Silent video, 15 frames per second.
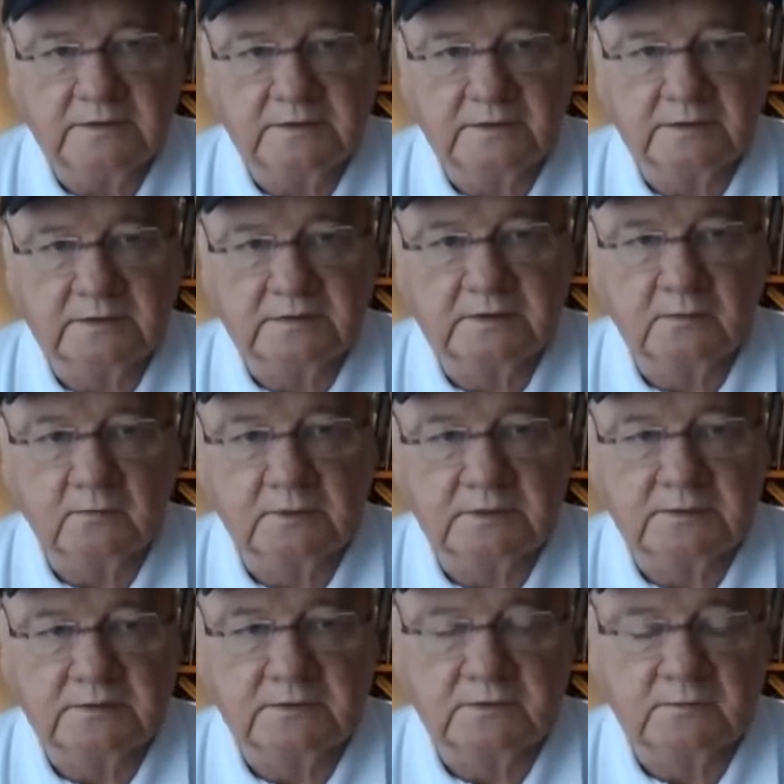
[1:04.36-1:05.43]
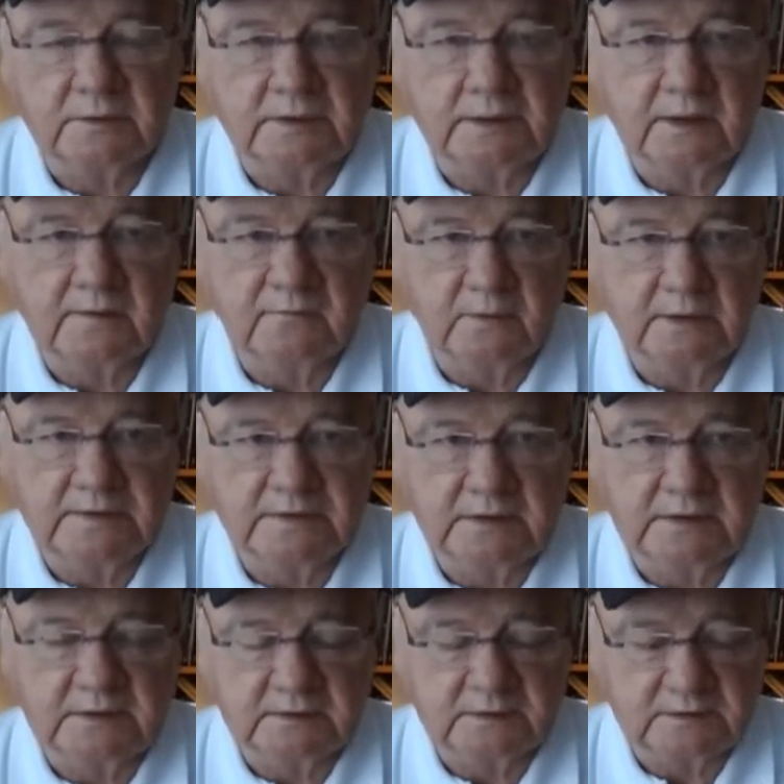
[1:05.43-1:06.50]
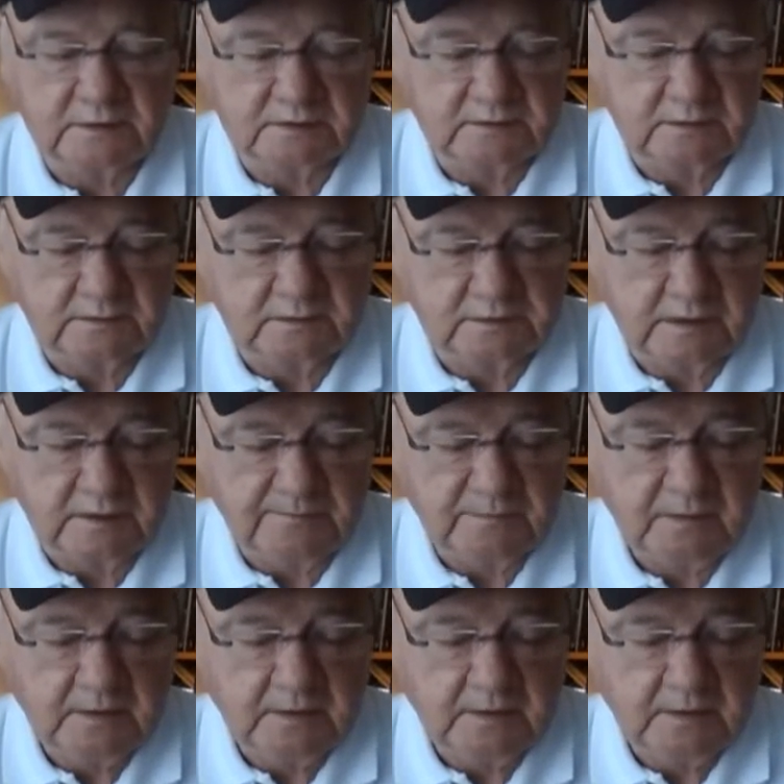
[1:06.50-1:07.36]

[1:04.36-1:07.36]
in this recent streak of racing consistency.